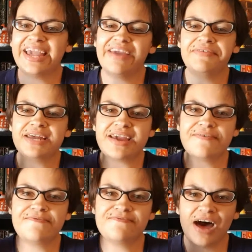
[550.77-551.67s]
I gave it
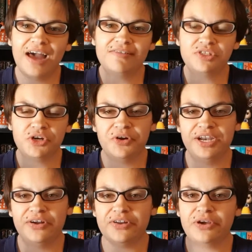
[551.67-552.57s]
a 5-star
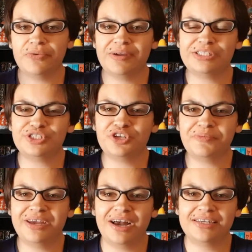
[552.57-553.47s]
rating on Goodreads
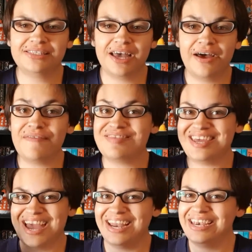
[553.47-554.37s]
just because of
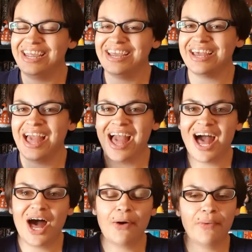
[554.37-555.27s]
the ending,
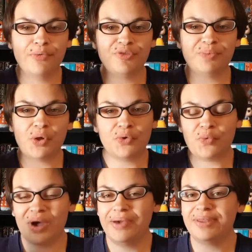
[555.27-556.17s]
how I was blown
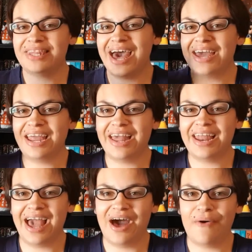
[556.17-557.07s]
away with that,
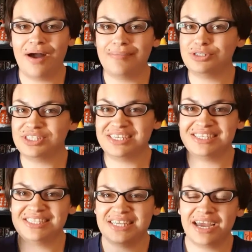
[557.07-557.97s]
and how I'm just
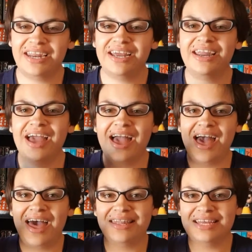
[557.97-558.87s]
excited,
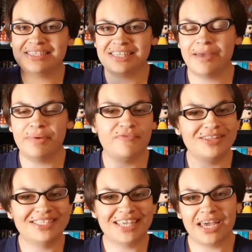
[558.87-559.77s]
and the excitement
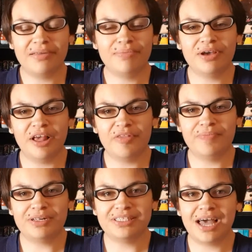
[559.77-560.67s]
for the second book has
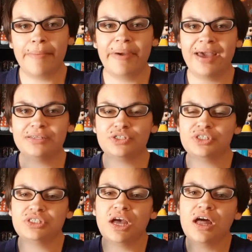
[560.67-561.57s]
built up, and
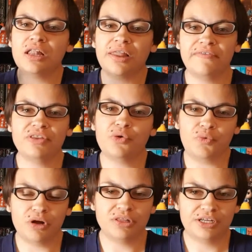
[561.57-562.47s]
just loving the
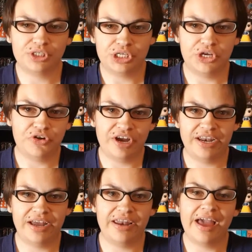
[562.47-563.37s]
world that she
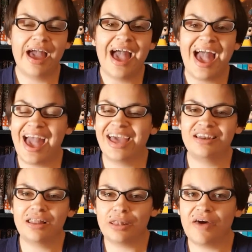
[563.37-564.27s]
created,
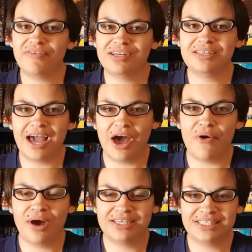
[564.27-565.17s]
and loving
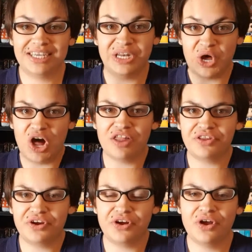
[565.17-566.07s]
how I see an
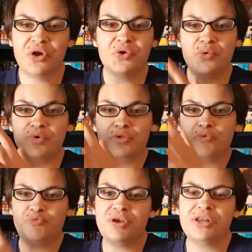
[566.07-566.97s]
author who is
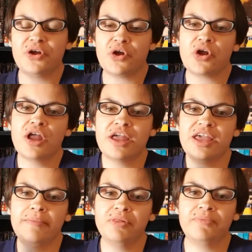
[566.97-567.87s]
a reader
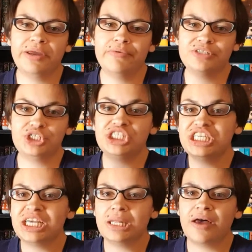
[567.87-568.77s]
implement what
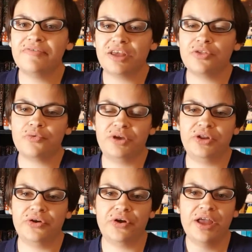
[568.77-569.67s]
she loves as a
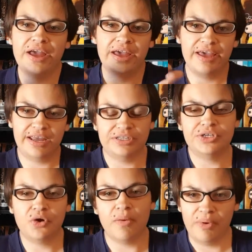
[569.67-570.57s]
reader
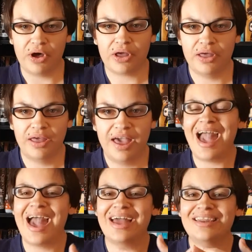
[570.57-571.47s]
into a book.
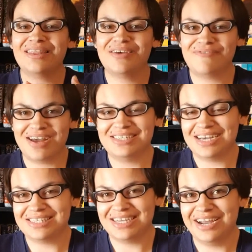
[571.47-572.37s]
And the
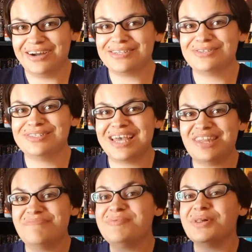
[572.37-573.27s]
fantastic characters
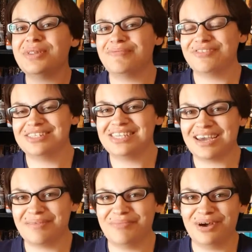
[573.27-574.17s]
and the buildup for the
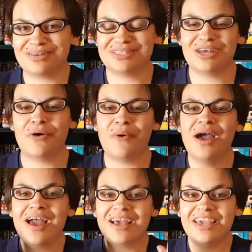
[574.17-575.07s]
second book. So
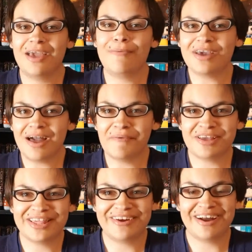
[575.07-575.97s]
keep it
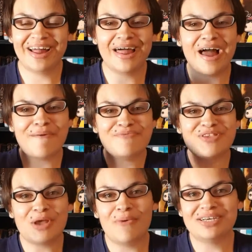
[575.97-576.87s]
coming, Sara Ella. I'm
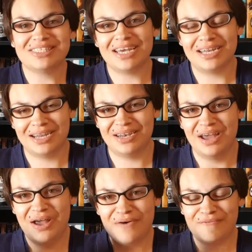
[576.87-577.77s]
so excited
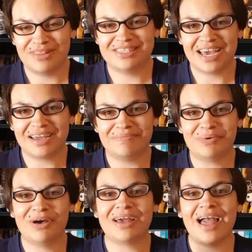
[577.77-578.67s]
for the second
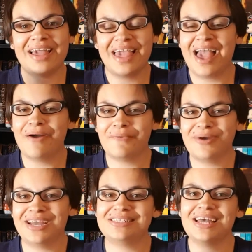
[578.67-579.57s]
book. I can't
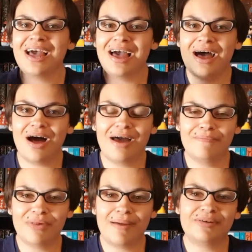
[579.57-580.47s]
wait.
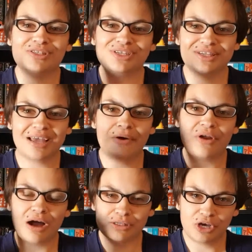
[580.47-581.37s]
Unblemished is
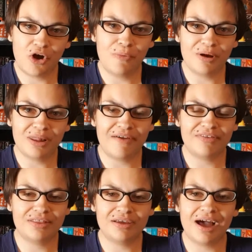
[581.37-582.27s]
out October
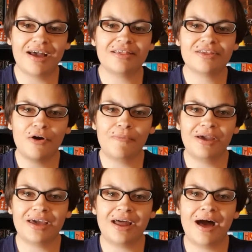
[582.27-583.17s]
11th, you guys. Go
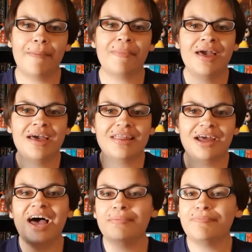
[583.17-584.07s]
pick it up.
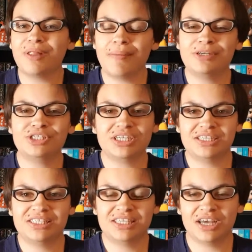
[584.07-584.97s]
Unblemished
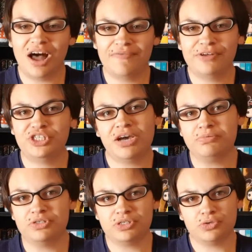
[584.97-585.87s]
is the Coffee
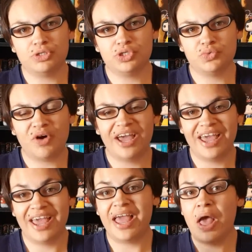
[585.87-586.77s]
Chapters in Christian
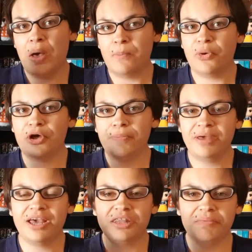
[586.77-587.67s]
YA book
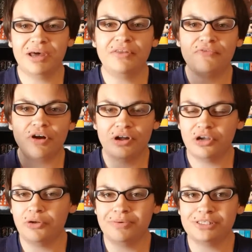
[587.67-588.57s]
pick of the month for our
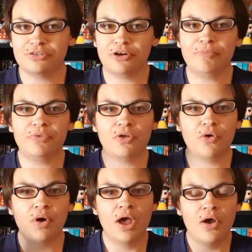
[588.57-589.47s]
Goodreads group.
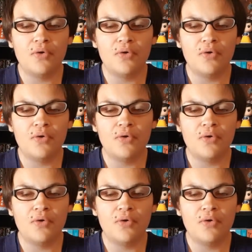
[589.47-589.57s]
So